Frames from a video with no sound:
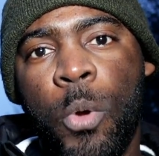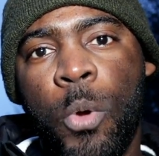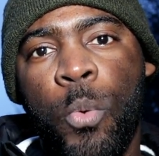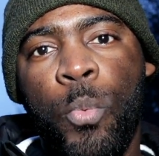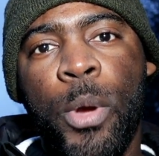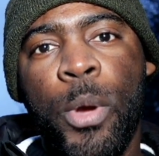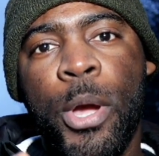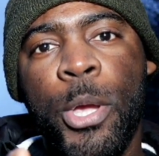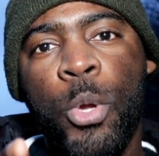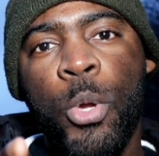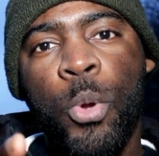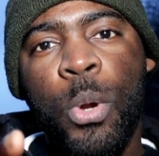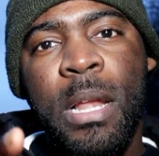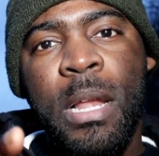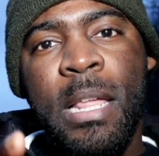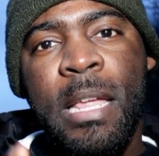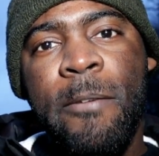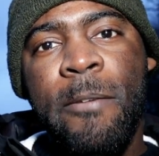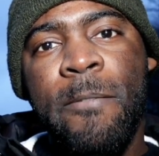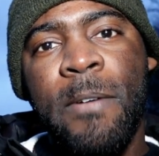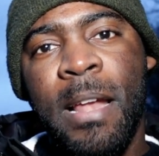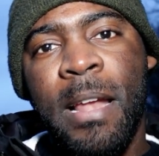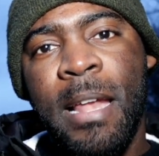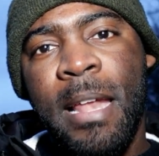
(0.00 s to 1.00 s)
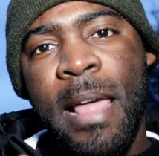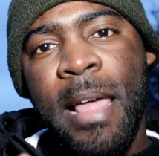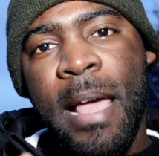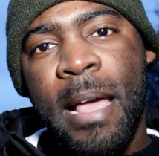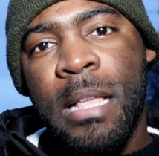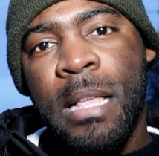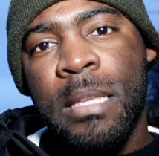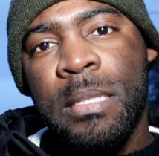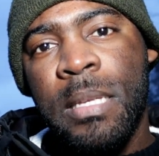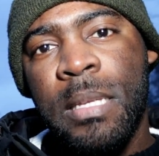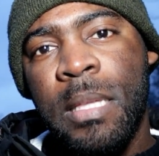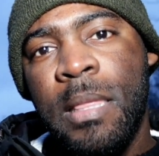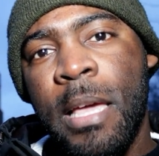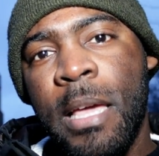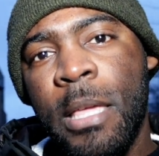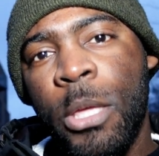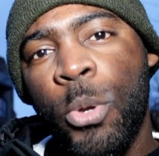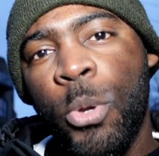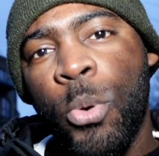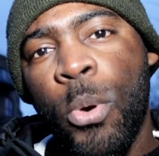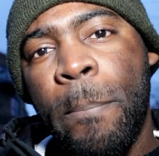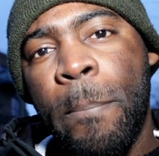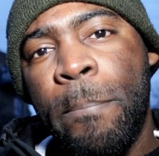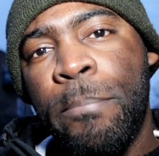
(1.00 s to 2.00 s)
where you leave a legacy that
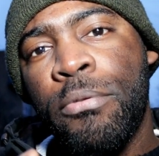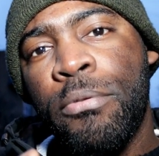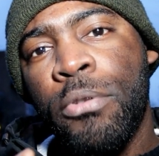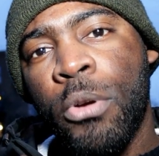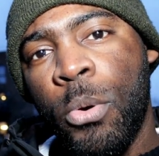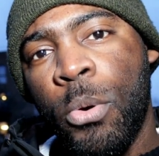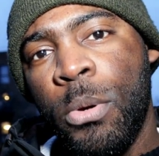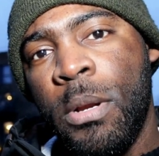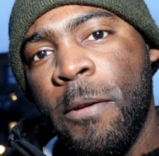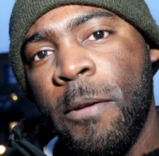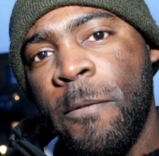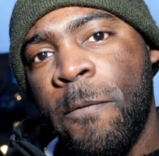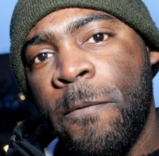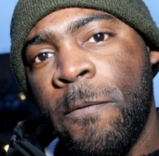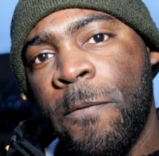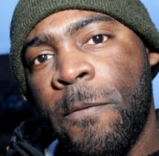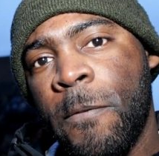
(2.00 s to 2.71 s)
you are proud of.